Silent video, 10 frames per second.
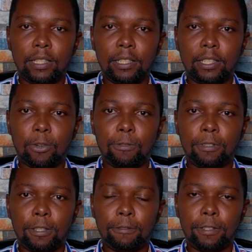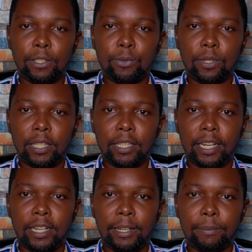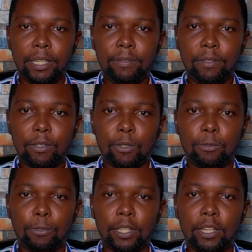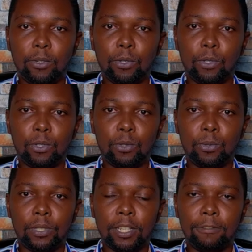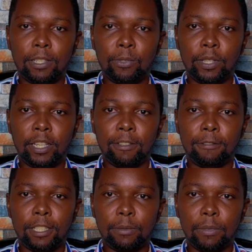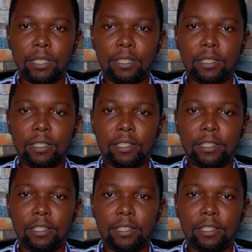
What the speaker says: These are often faced with the dilemma of whether or not to travel with the investment